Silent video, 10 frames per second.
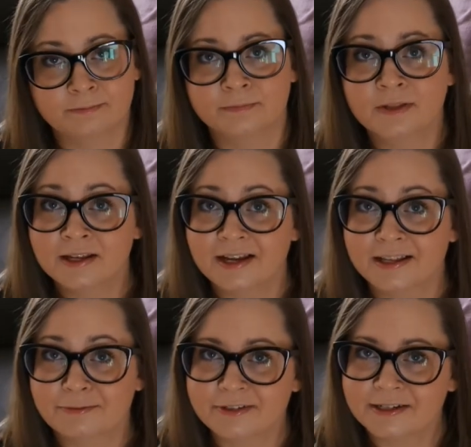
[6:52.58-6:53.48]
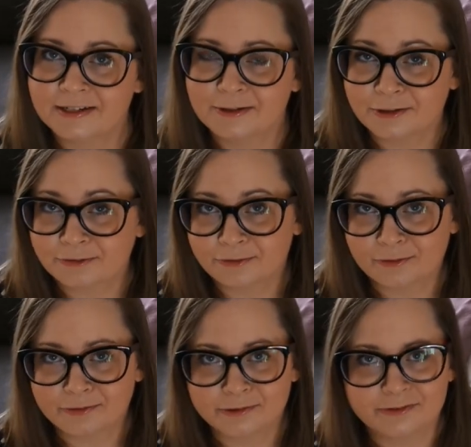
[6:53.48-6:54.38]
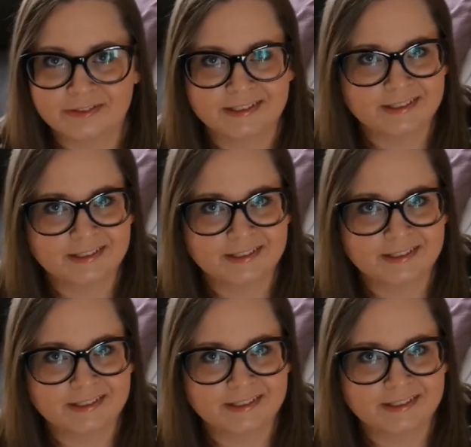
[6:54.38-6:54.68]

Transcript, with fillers: I'm really looking forward to read